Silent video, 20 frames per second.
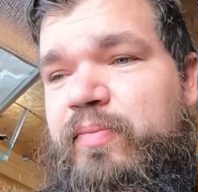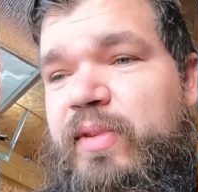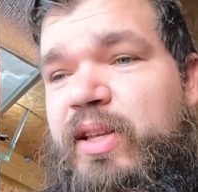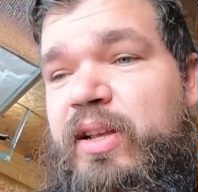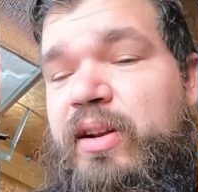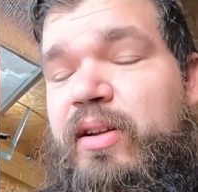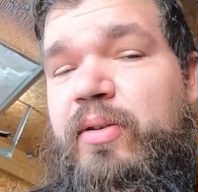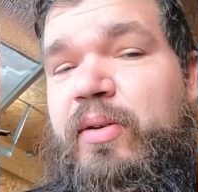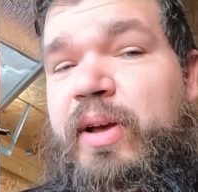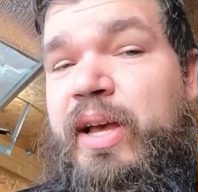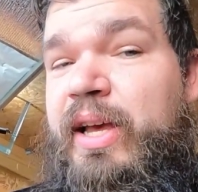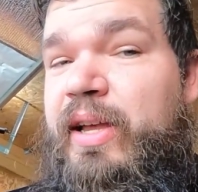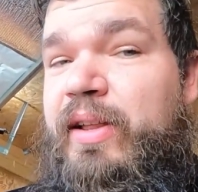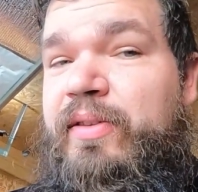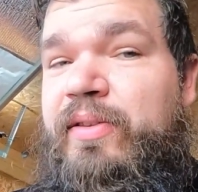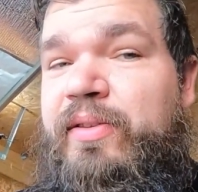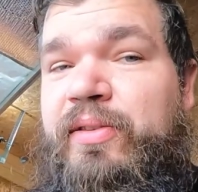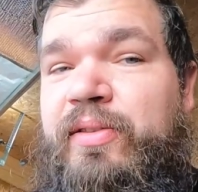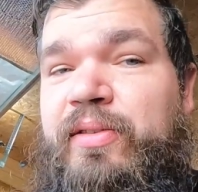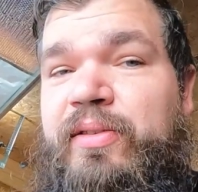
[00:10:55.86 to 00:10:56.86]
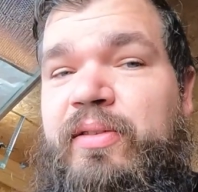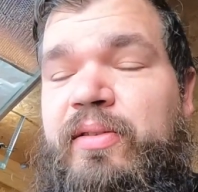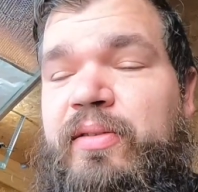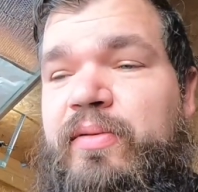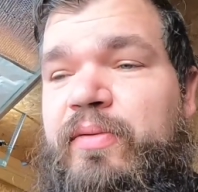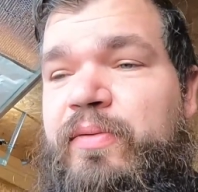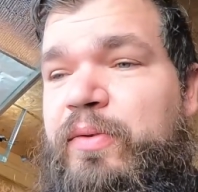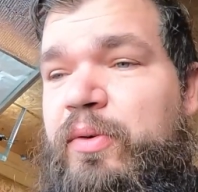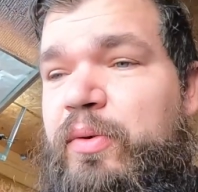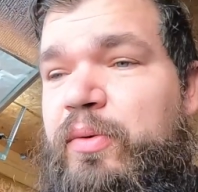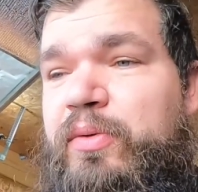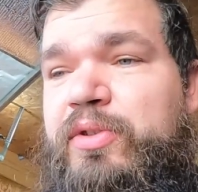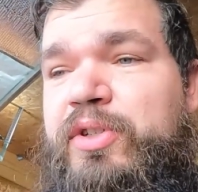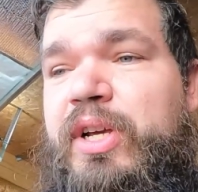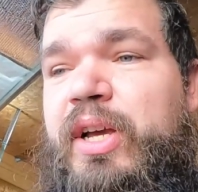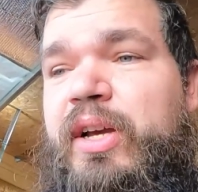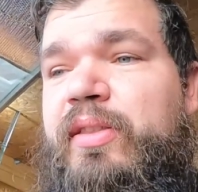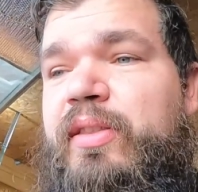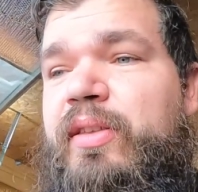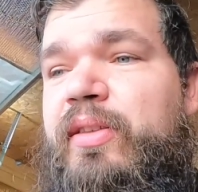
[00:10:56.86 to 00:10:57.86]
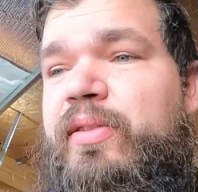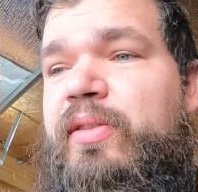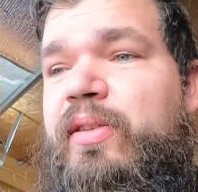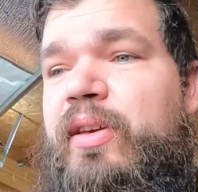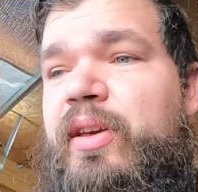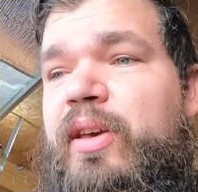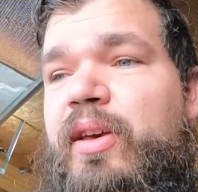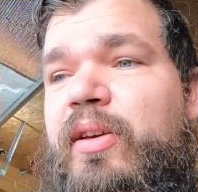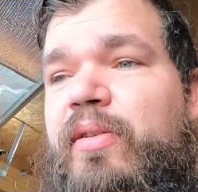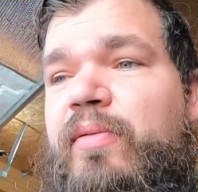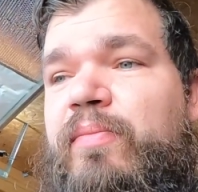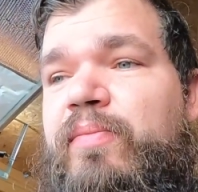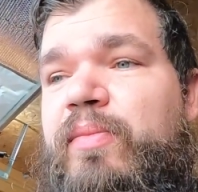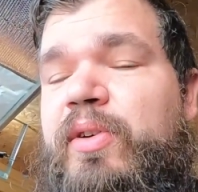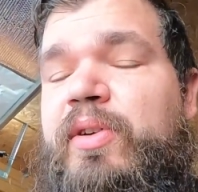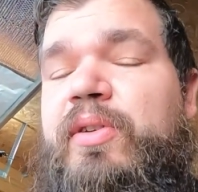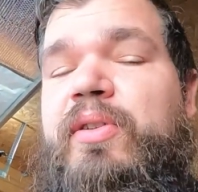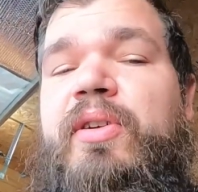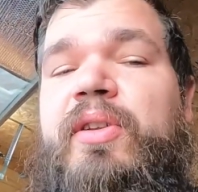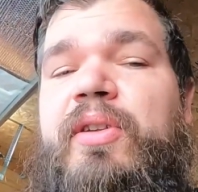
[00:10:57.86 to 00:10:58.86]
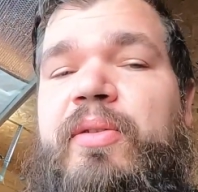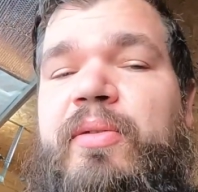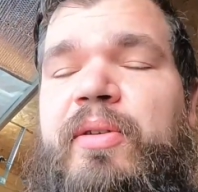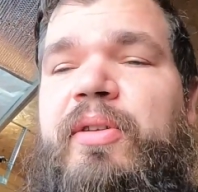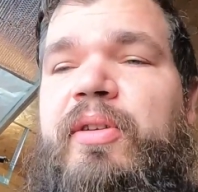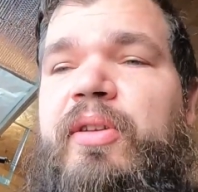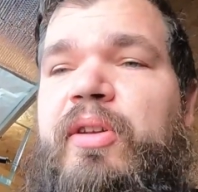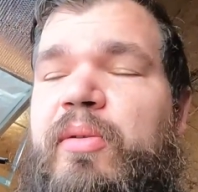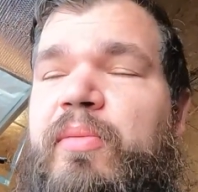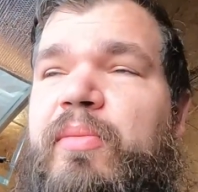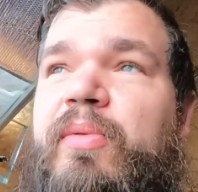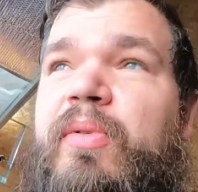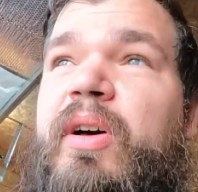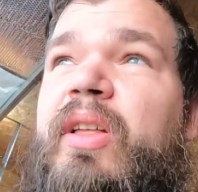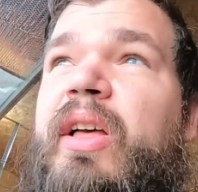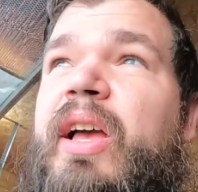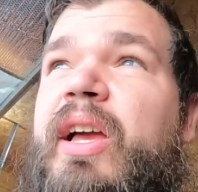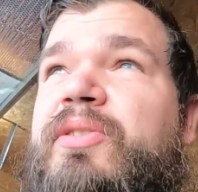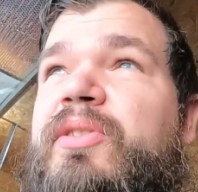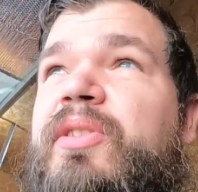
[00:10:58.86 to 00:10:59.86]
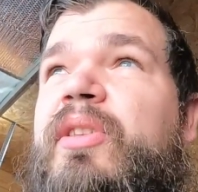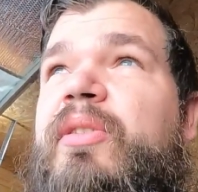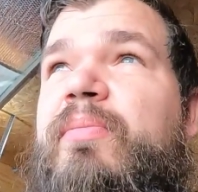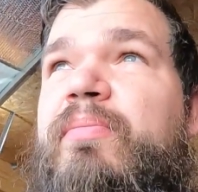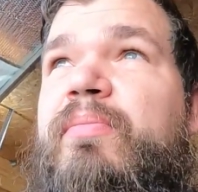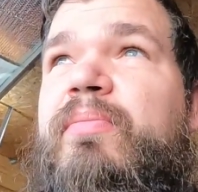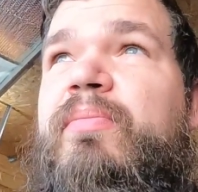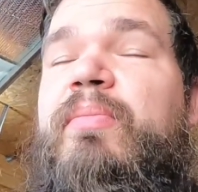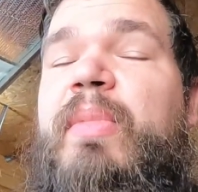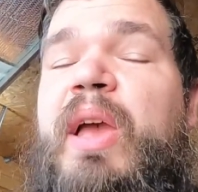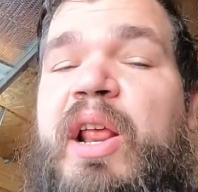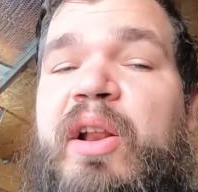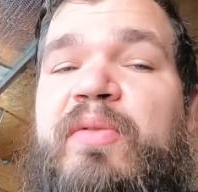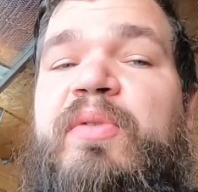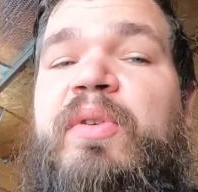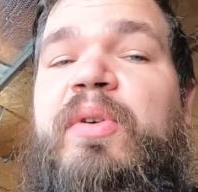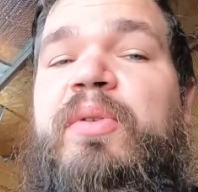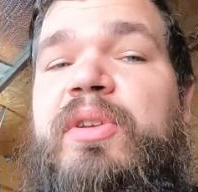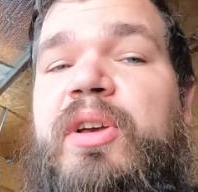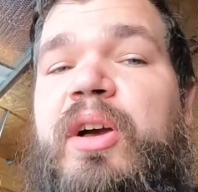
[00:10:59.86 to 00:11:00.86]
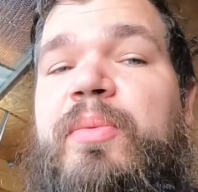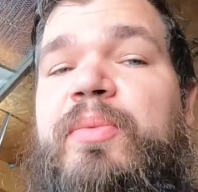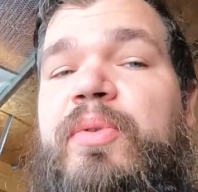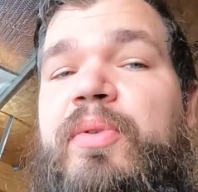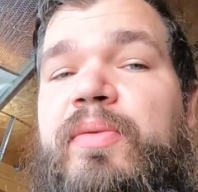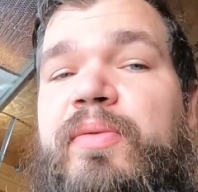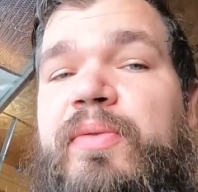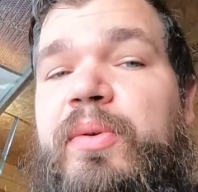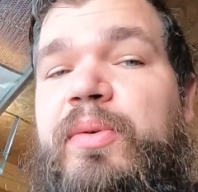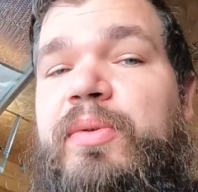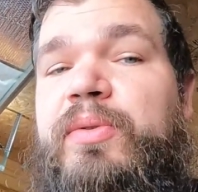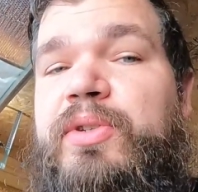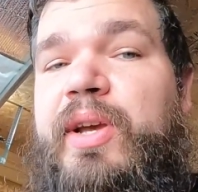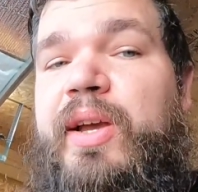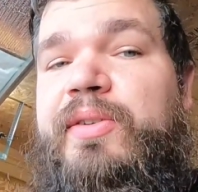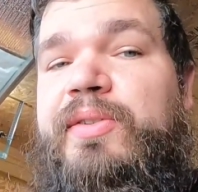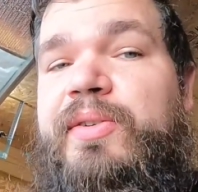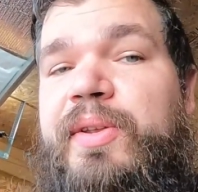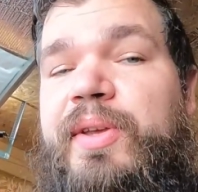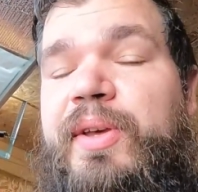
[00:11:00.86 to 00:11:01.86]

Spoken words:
You know, heads, fuel inject this thing. Good, you know, well, actually, the manifold comes with a fuel injection